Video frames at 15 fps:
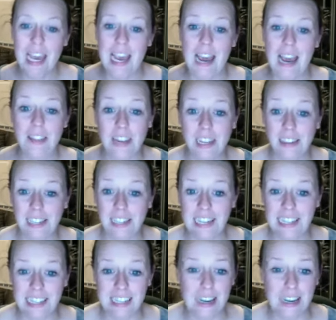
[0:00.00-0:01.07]
And then he'll eat
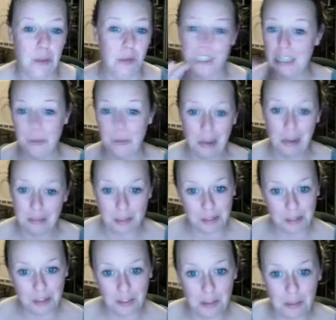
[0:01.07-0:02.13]
dinner, which he wipes
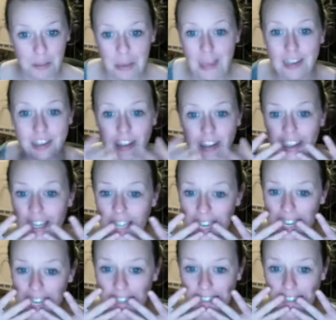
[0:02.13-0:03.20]
all over the bench, and then he
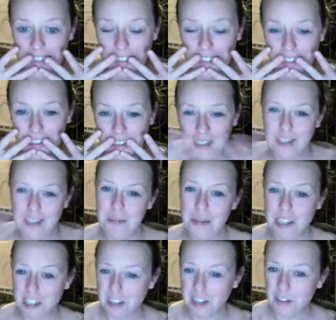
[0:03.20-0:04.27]
eats. So
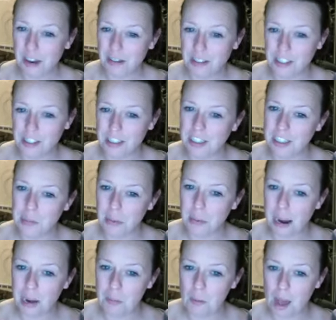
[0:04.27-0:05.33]
imagine if I was using
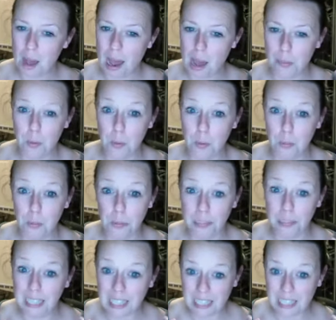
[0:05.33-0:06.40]
spray and wipe or
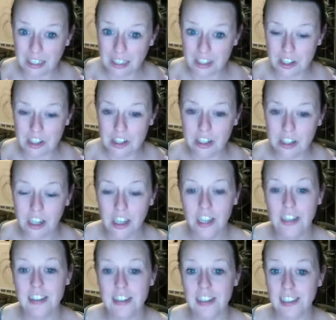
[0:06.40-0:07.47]
bleach
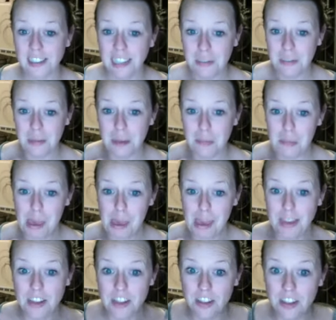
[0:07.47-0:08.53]
to clean my
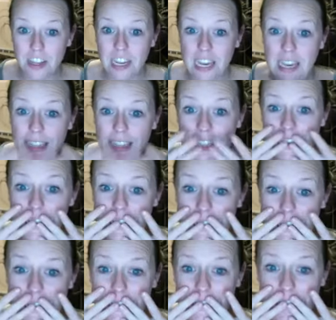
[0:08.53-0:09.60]
bench, and then he's
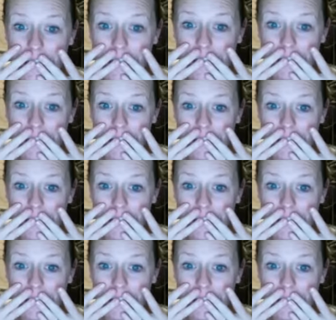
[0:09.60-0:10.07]
eating that.